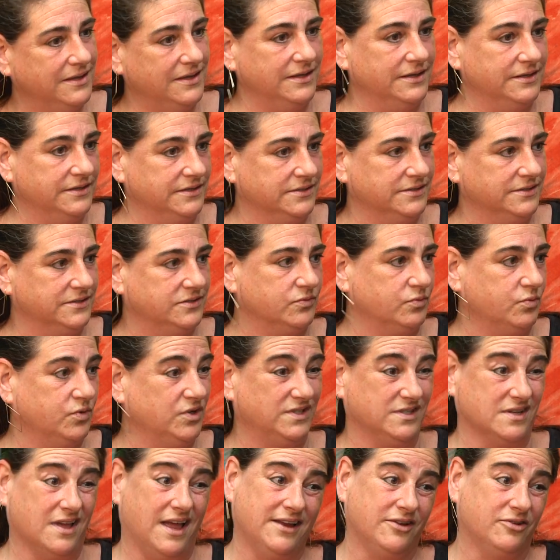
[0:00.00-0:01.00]
is
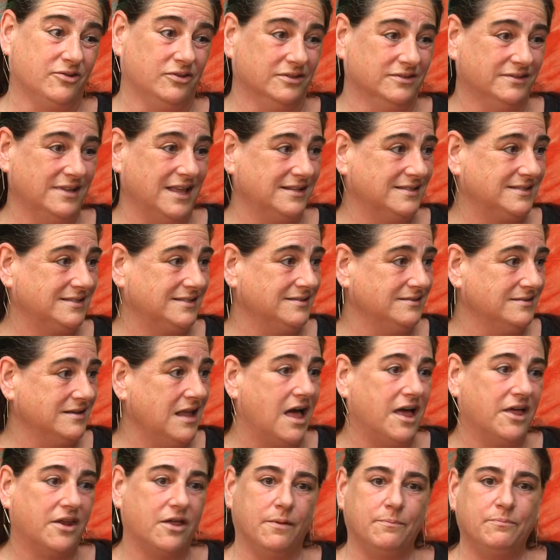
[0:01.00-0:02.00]
recycled. That's
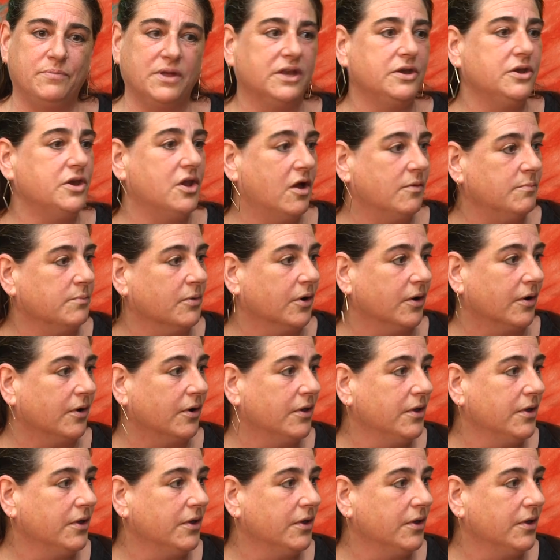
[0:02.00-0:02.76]
not a big number.